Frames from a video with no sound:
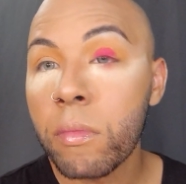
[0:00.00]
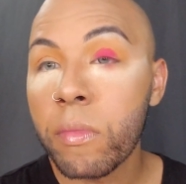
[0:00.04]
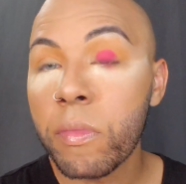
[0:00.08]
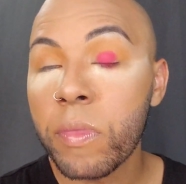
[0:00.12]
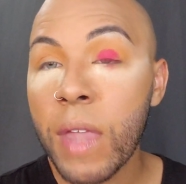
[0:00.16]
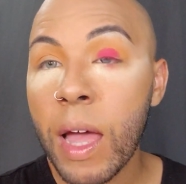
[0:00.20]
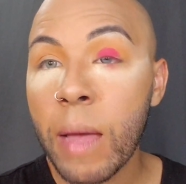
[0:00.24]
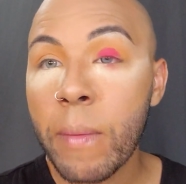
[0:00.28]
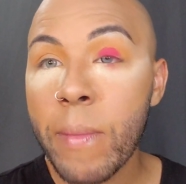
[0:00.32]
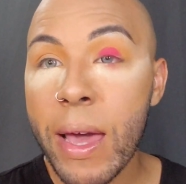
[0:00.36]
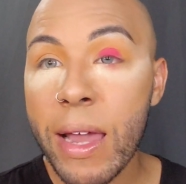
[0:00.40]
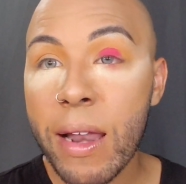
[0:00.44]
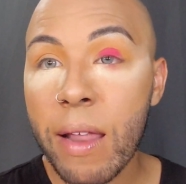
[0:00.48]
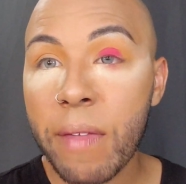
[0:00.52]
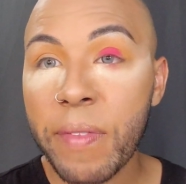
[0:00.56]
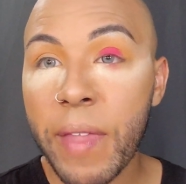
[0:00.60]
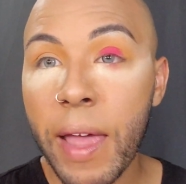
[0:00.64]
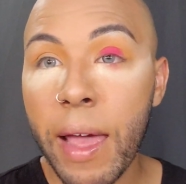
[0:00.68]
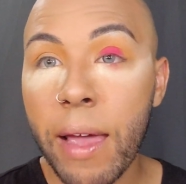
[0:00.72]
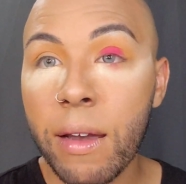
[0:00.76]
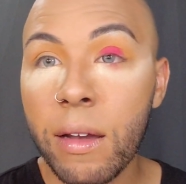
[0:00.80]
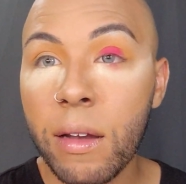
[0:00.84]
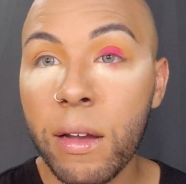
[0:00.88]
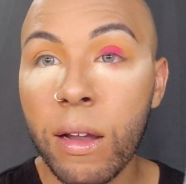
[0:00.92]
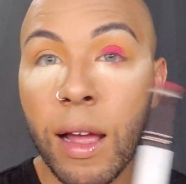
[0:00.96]
Not mad at
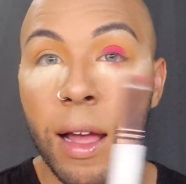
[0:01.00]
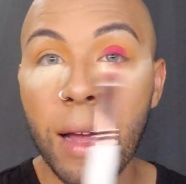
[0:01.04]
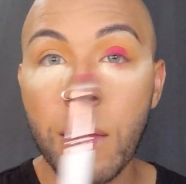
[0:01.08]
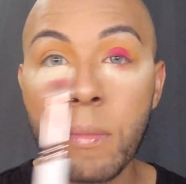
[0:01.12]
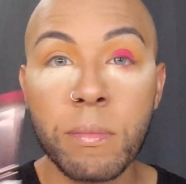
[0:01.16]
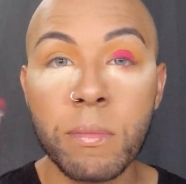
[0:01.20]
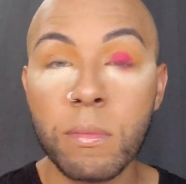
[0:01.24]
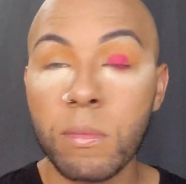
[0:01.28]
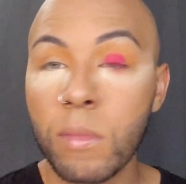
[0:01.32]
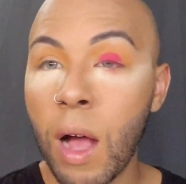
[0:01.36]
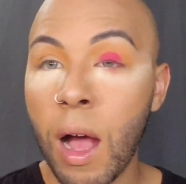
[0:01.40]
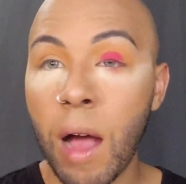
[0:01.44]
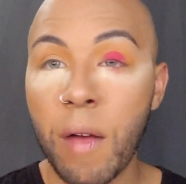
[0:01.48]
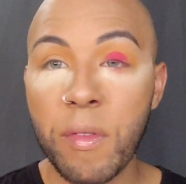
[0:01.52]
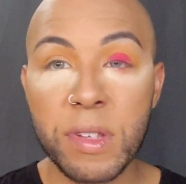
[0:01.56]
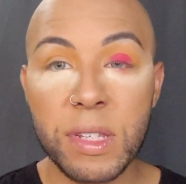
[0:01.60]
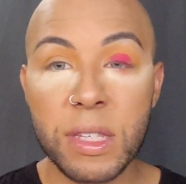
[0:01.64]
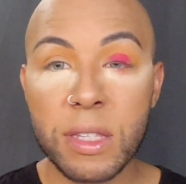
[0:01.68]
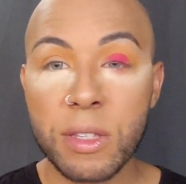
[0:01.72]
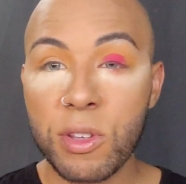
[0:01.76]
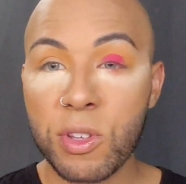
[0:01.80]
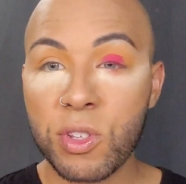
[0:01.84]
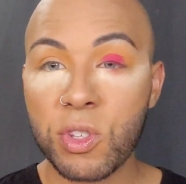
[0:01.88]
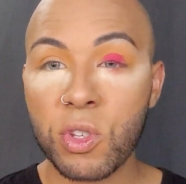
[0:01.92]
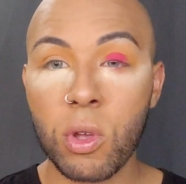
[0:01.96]
that.
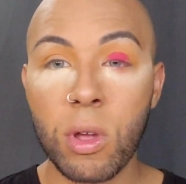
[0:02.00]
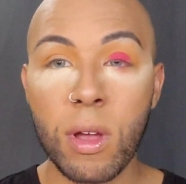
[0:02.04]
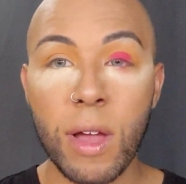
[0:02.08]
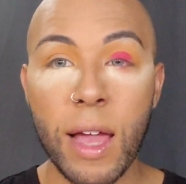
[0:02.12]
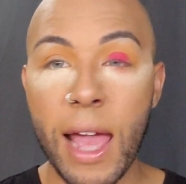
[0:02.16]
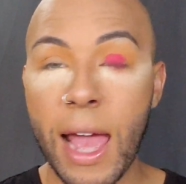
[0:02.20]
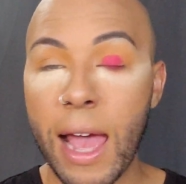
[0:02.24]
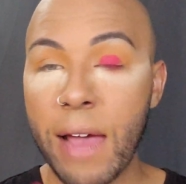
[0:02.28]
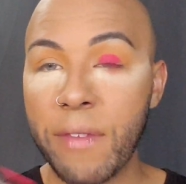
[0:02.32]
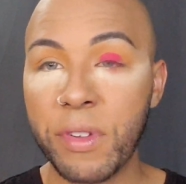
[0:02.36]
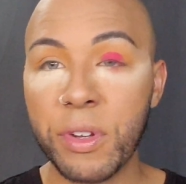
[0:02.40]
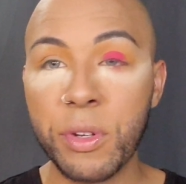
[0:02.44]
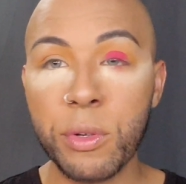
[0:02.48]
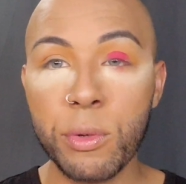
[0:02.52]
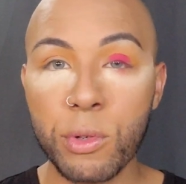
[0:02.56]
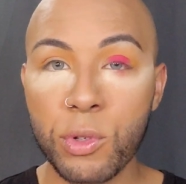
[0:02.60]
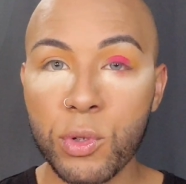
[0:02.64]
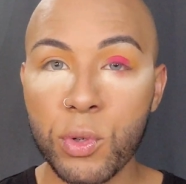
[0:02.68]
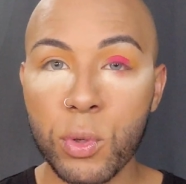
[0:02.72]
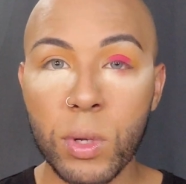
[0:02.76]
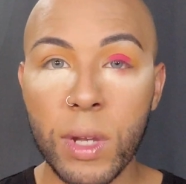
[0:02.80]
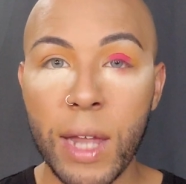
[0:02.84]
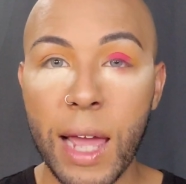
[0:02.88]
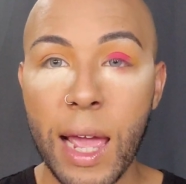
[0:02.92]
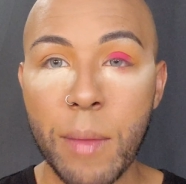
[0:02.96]
Obviously you saw I have a
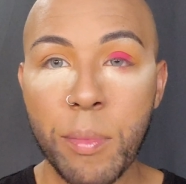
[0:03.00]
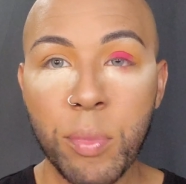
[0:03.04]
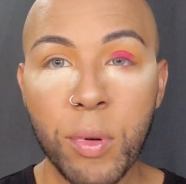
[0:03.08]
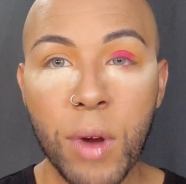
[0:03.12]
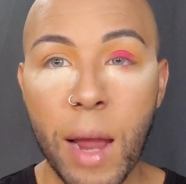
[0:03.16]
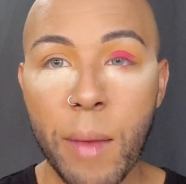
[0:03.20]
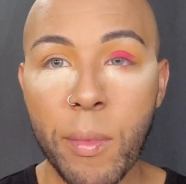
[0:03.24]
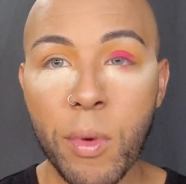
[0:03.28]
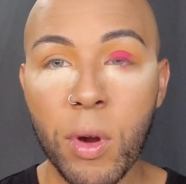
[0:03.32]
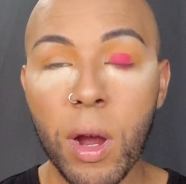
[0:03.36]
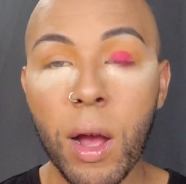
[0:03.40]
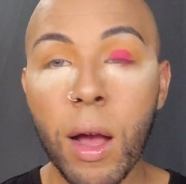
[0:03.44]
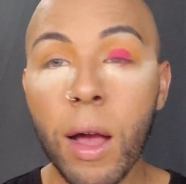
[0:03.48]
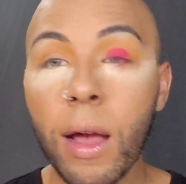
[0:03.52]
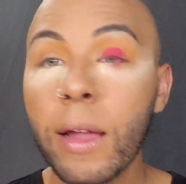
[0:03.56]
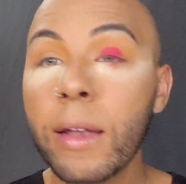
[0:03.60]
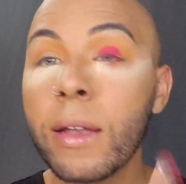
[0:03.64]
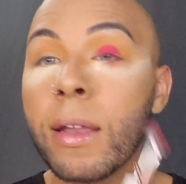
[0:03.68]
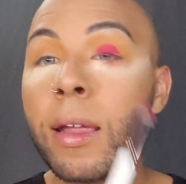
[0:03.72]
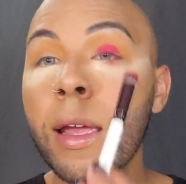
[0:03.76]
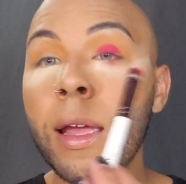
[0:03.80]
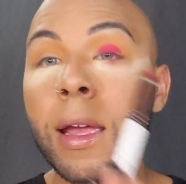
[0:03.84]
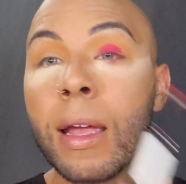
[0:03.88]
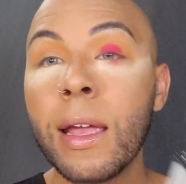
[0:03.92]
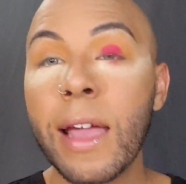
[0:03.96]
neutral eye primer
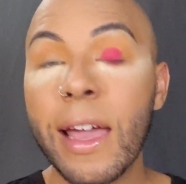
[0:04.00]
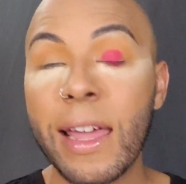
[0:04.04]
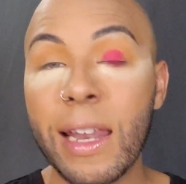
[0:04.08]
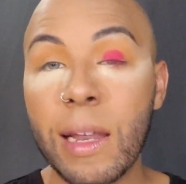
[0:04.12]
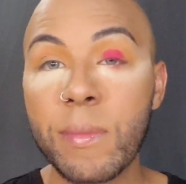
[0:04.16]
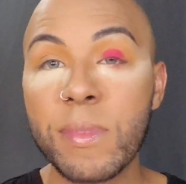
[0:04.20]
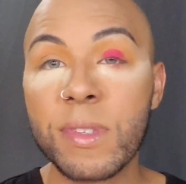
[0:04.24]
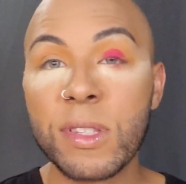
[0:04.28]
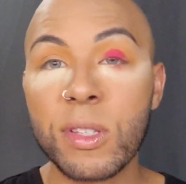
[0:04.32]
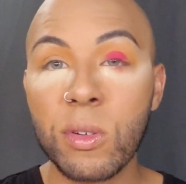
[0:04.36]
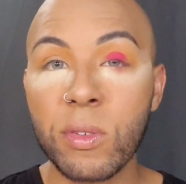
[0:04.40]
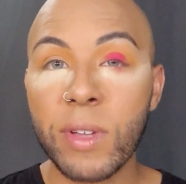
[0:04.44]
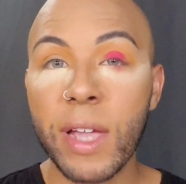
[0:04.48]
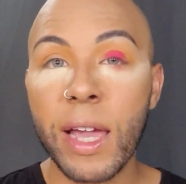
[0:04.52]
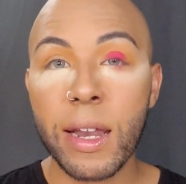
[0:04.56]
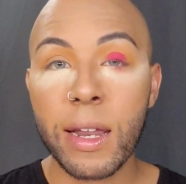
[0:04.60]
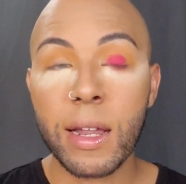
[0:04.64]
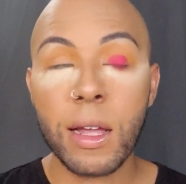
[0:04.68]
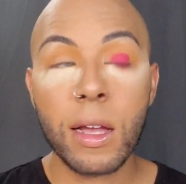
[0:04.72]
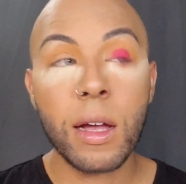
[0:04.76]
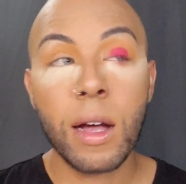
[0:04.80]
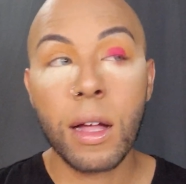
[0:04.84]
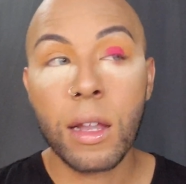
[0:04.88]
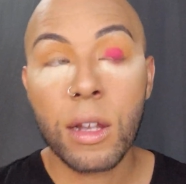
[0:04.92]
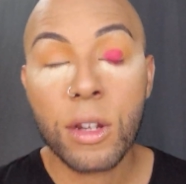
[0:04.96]
on and I'm still
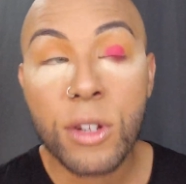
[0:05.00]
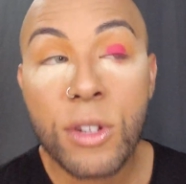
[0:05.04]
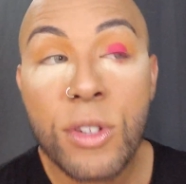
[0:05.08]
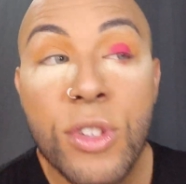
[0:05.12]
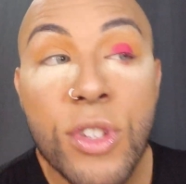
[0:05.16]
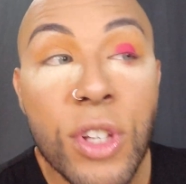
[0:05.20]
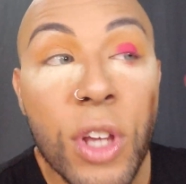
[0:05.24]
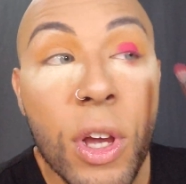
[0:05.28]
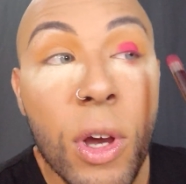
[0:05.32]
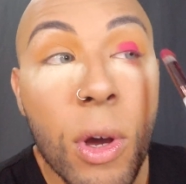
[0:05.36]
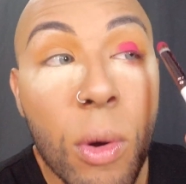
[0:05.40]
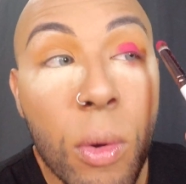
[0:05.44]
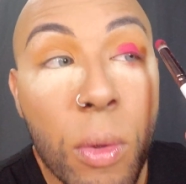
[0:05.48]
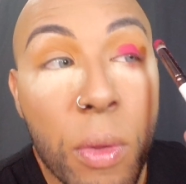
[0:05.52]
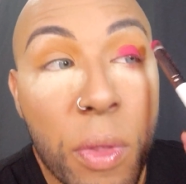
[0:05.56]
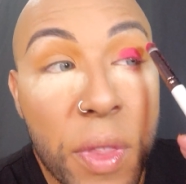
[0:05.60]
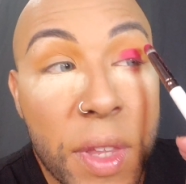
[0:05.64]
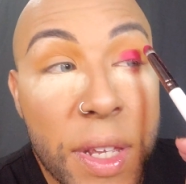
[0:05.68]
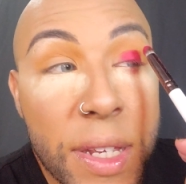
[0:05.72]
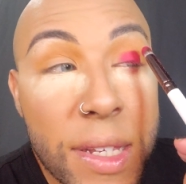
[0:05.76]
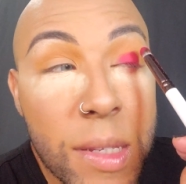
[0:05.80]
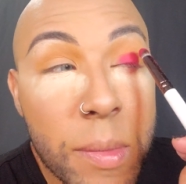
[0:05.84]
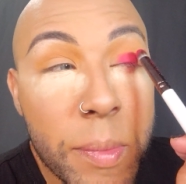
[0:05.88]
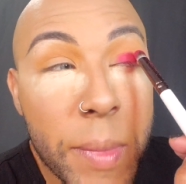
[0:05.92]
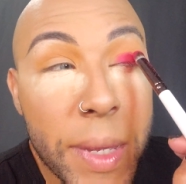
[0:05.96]
getting color, so
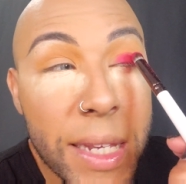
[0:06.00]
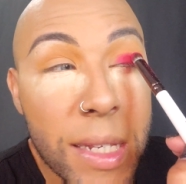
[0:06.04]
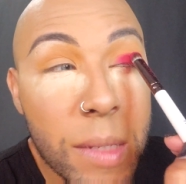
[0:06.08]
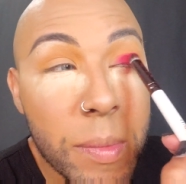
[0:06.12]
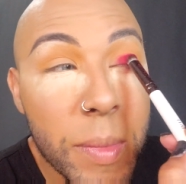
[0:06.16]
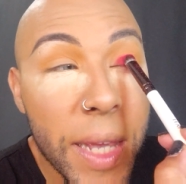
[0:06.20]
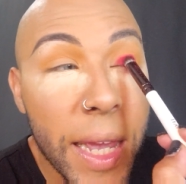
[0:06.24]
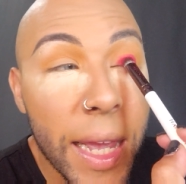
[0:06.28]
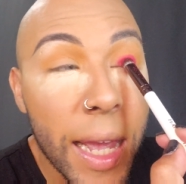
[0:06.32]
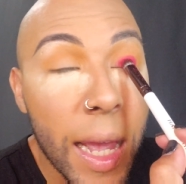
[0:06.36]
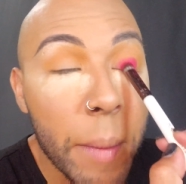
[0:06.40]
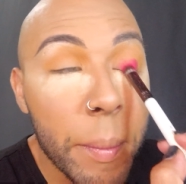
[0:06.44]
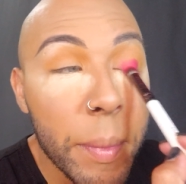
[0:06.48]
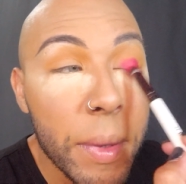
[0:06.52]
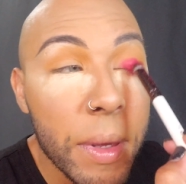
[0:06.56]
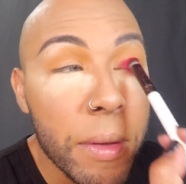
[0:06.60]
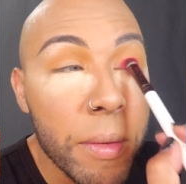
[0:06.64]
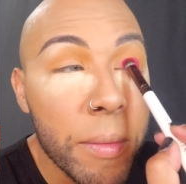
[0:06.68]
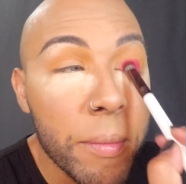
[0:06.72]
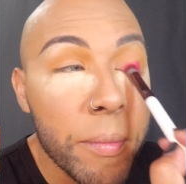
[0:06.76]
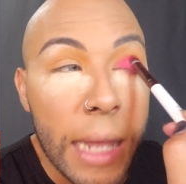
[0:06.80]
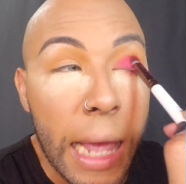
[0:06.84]
this makes me happy.